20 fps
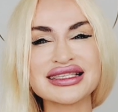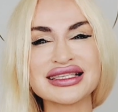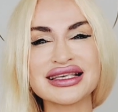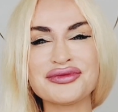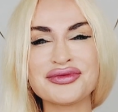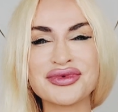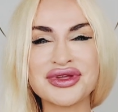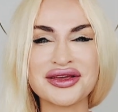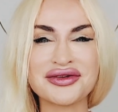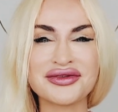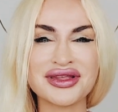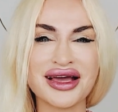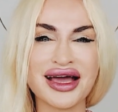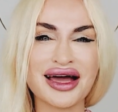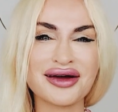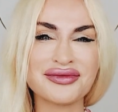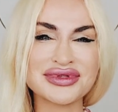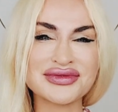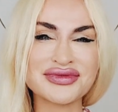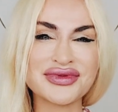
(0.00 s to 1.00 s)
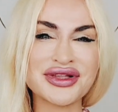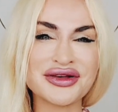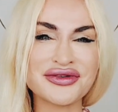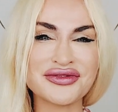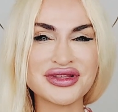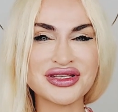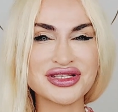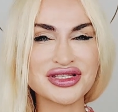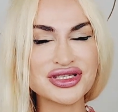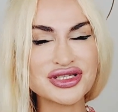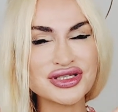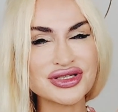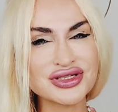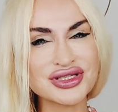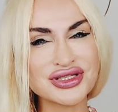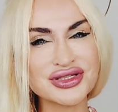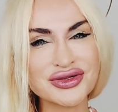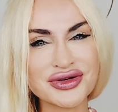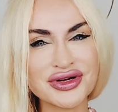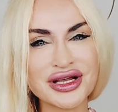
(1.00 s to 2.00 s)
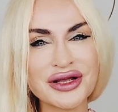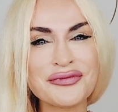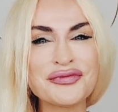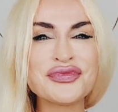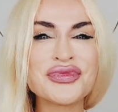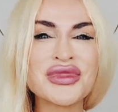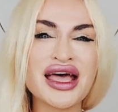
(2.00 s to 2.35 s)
Let me know in the comments below if this is your story.